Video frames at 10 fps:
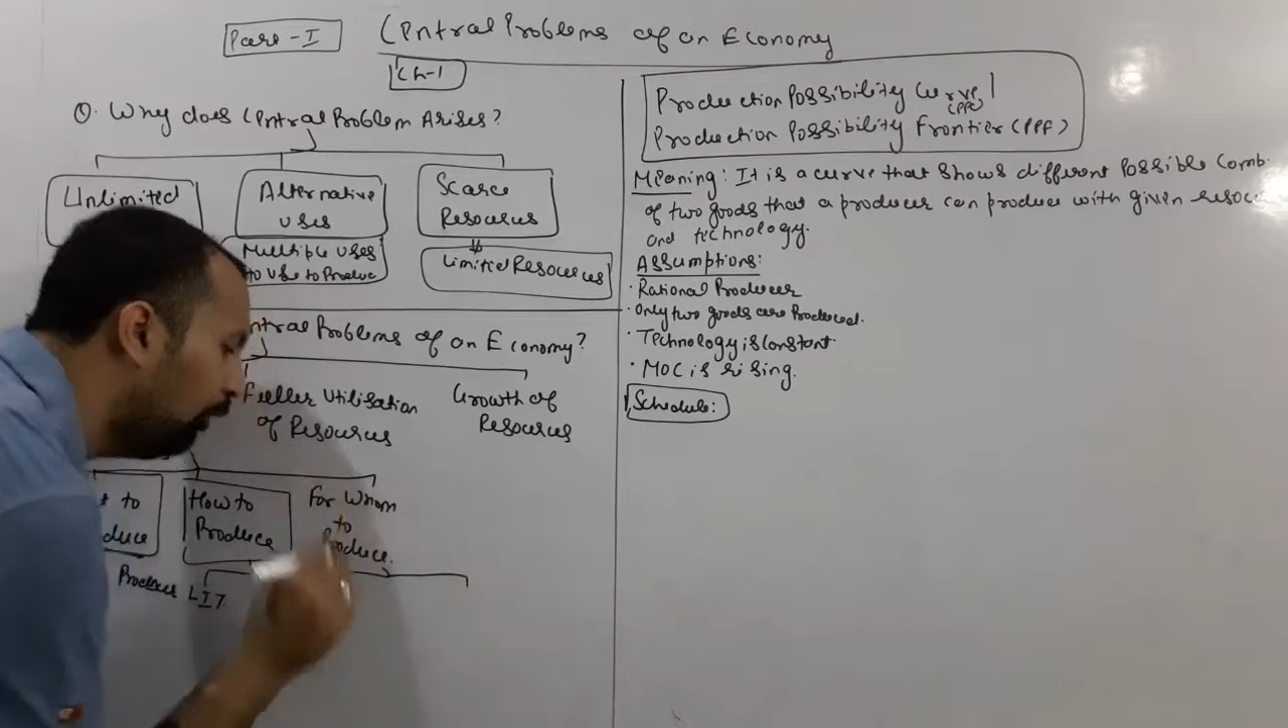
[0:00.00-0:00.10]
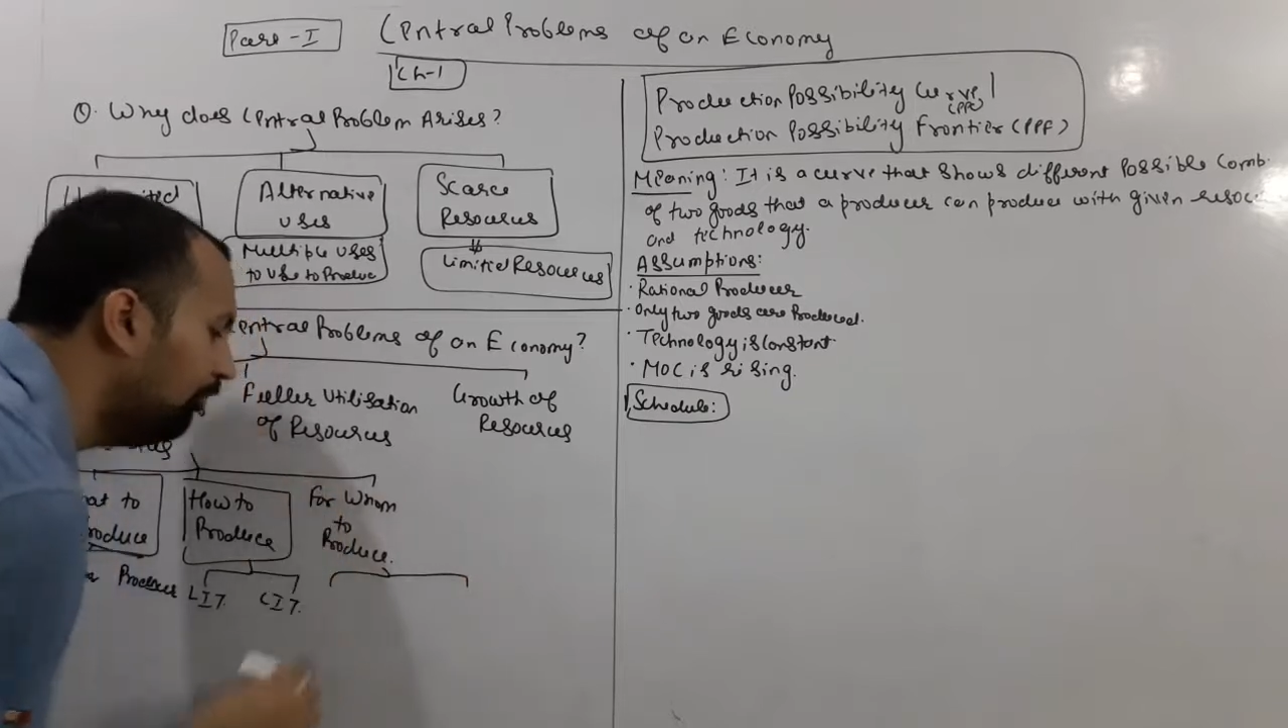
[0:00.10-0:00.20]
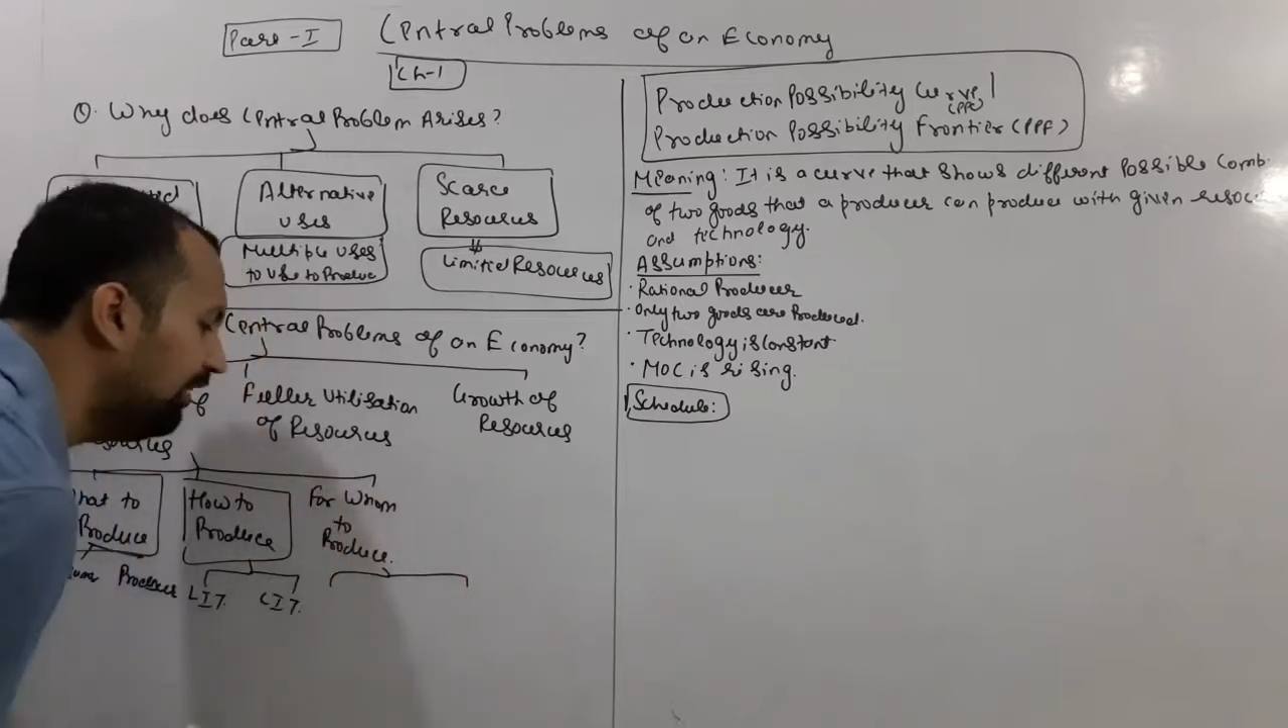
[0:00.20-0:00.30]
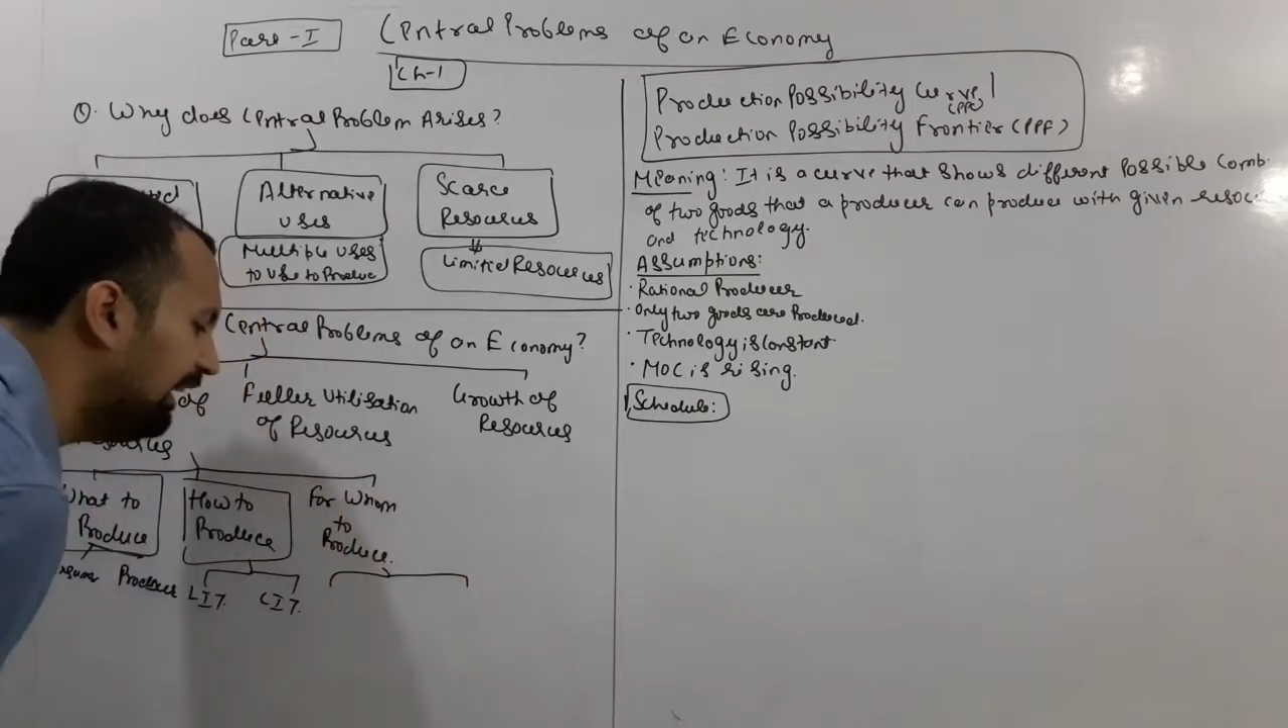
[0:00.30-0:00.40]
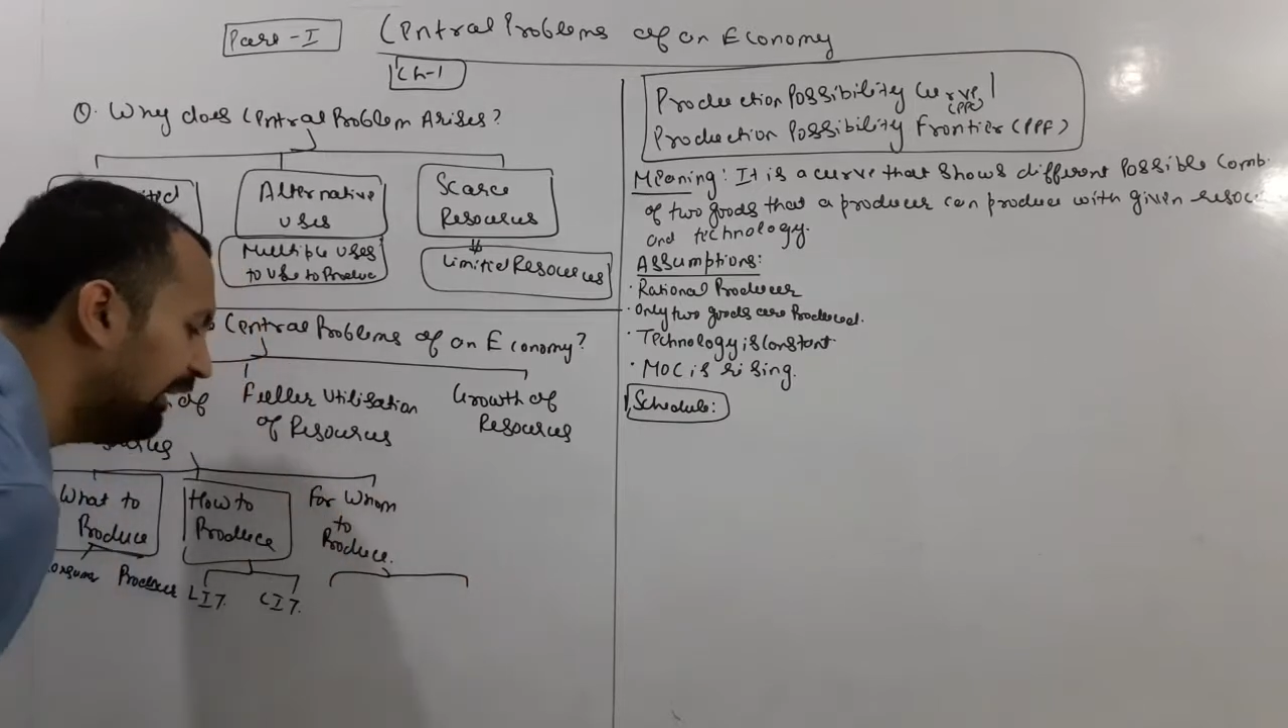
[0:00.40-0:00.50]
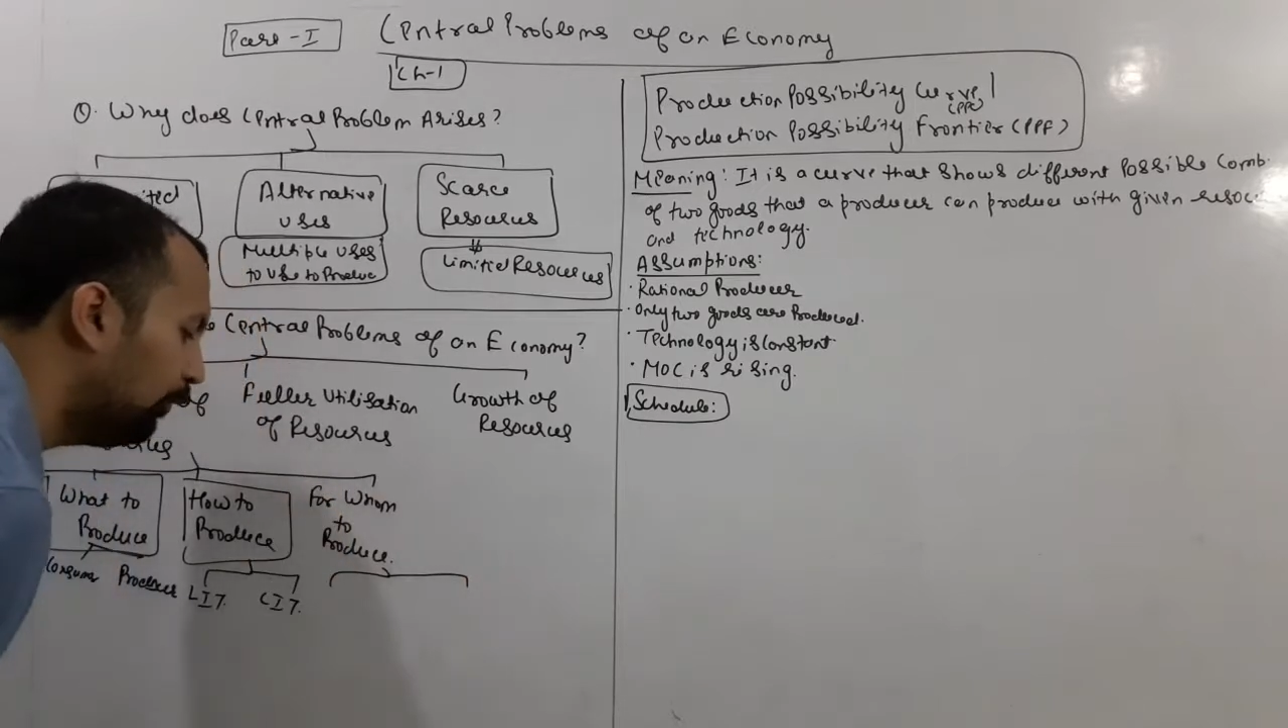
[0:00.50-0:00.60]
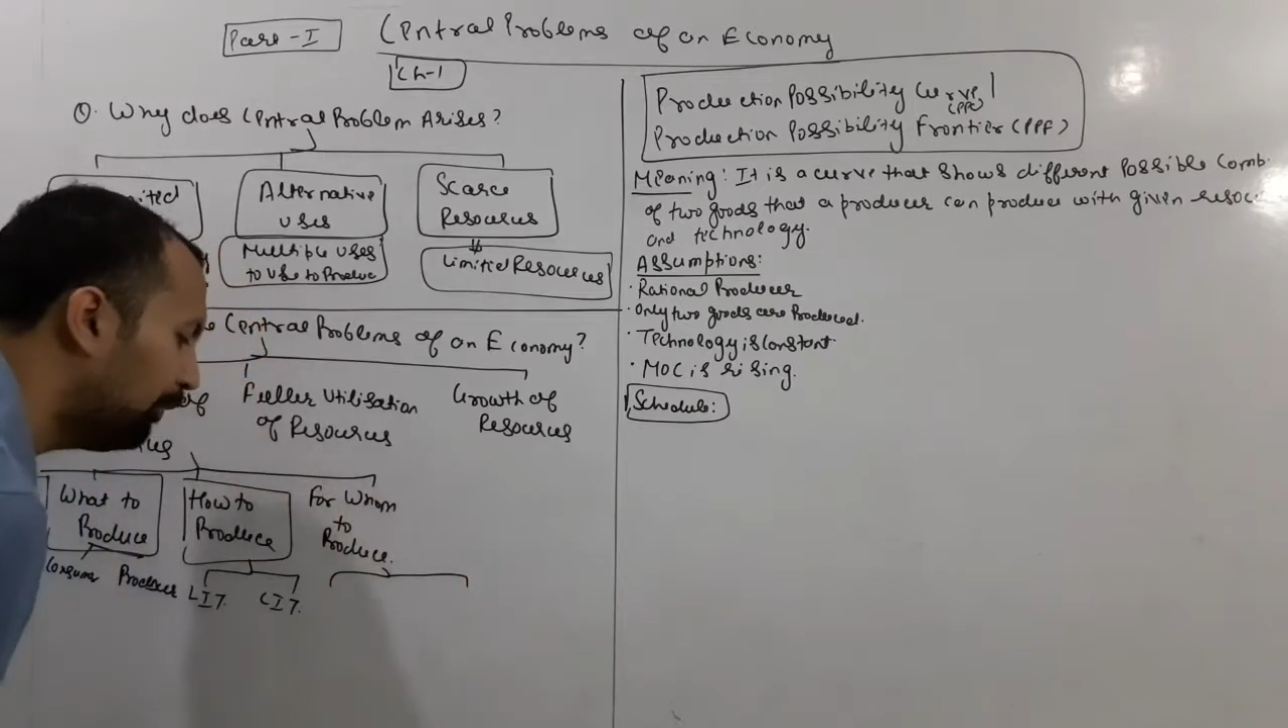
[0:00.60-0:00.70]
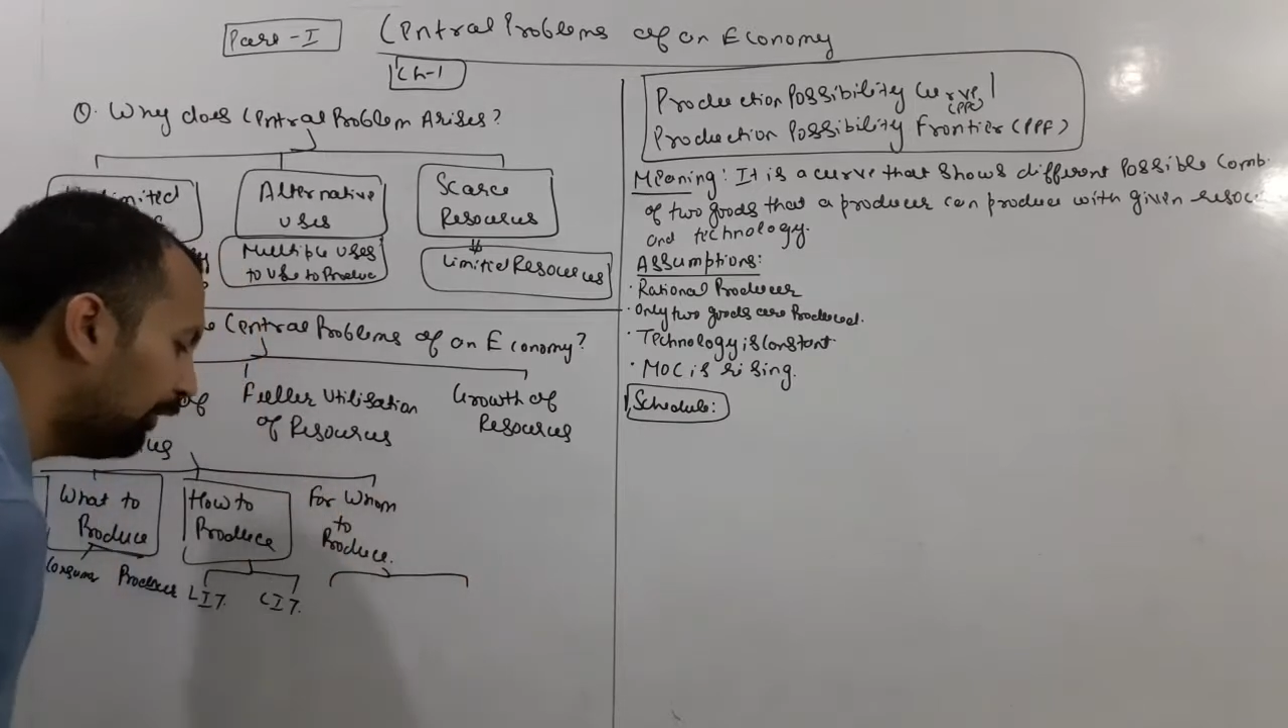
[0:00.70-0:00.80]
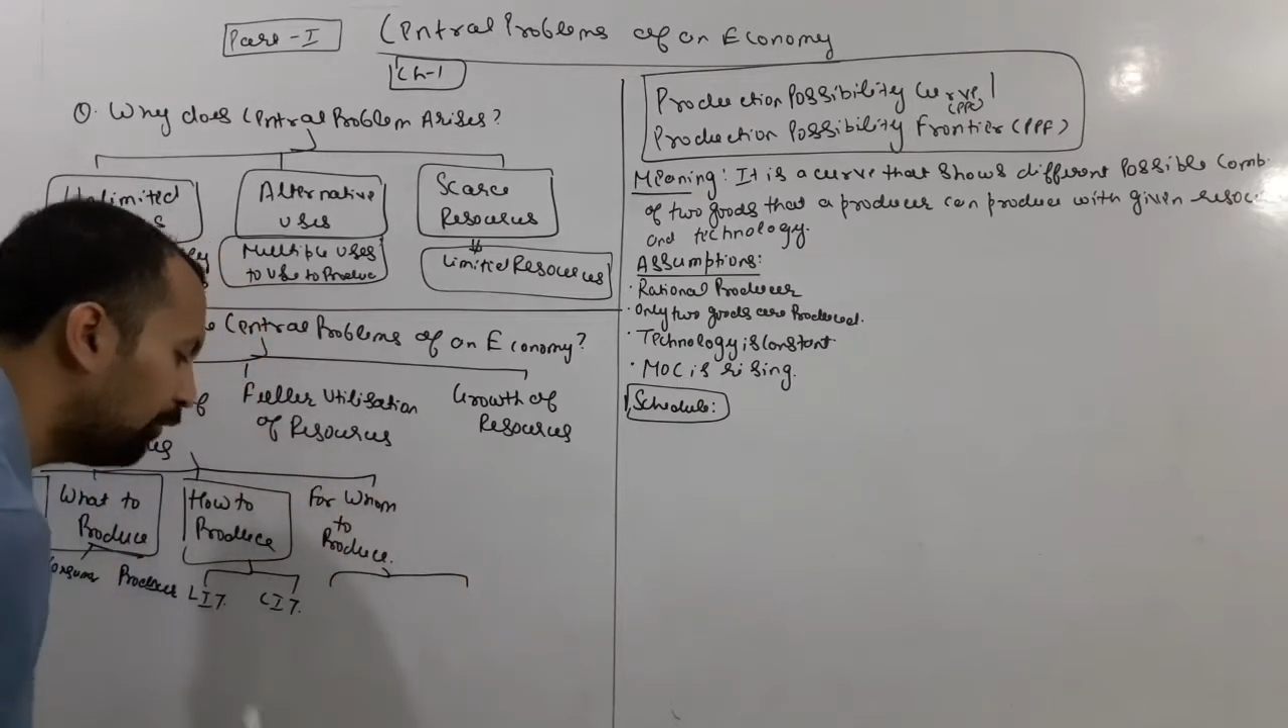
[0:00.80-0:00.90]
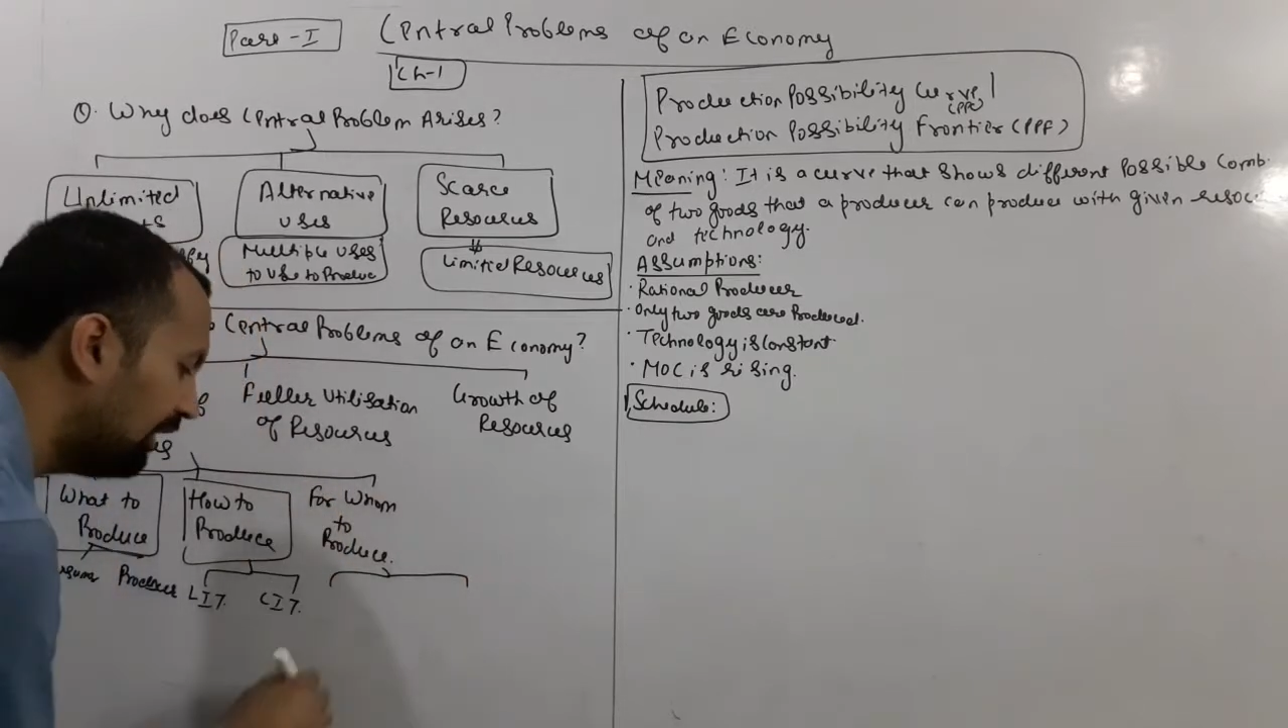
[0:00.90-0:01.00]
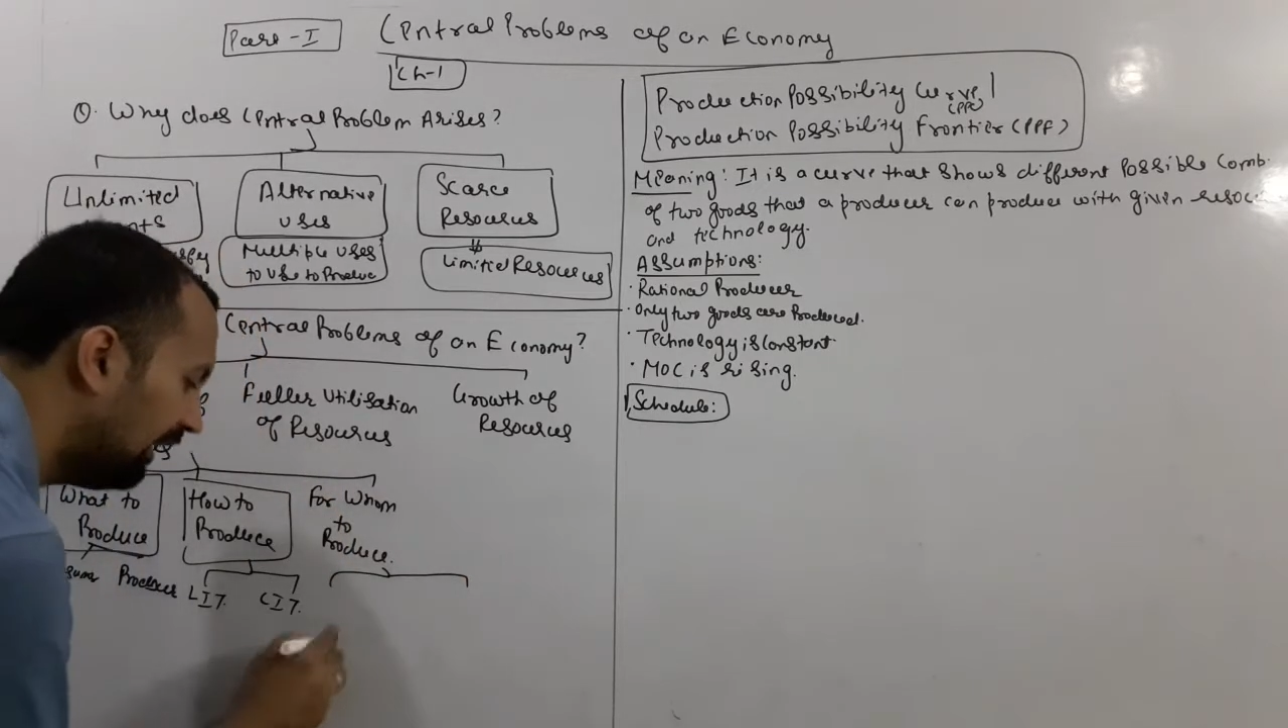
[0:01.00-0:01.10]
whom we need to produce,